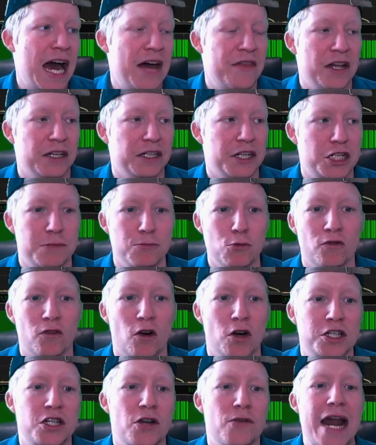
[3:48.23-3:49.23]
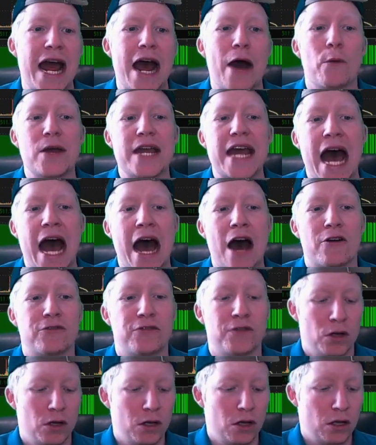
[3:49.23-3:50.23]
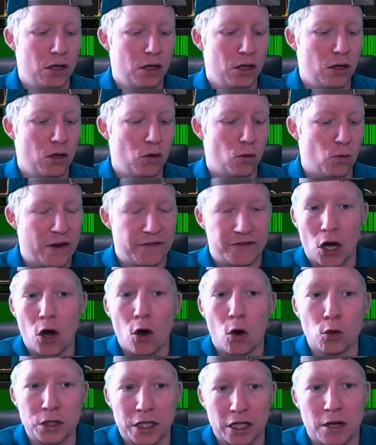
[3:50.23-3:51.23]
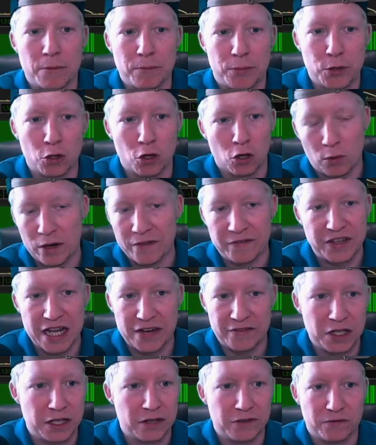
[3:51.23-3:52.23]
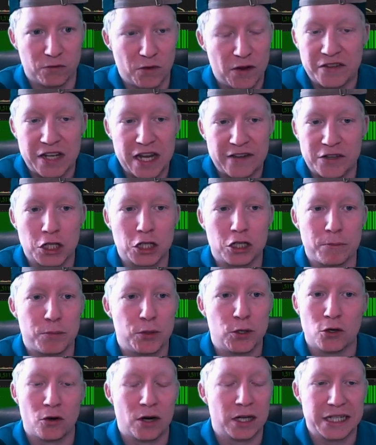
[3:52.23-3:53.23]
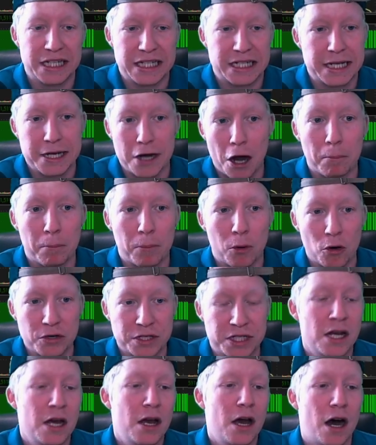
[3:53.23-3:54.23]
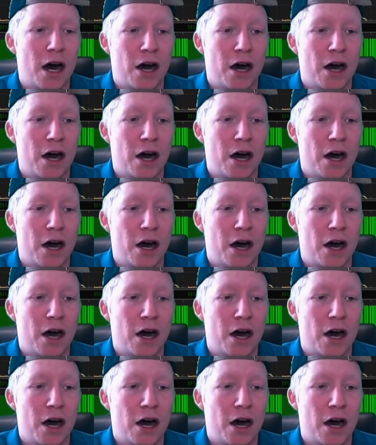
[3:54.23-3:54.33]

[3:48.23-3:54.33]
And then let's move on. So now we've told the computer, we've given the computer at least numbers